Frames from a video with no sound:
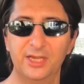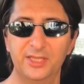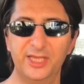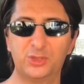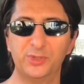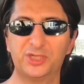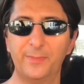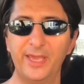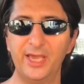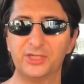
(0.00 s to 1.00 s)
This was to
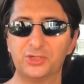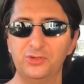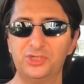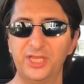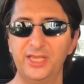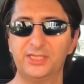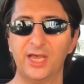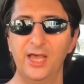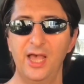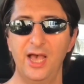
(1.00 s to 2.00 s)
be a
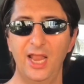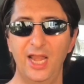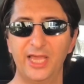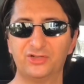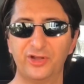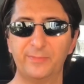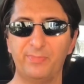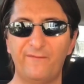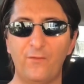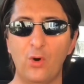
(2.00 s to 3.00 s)
two-seater electric
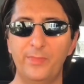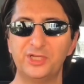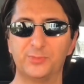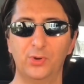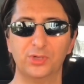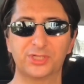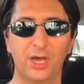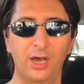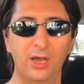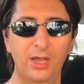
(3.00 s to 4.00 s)
performance sports
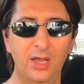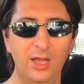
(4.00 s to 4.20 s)
car.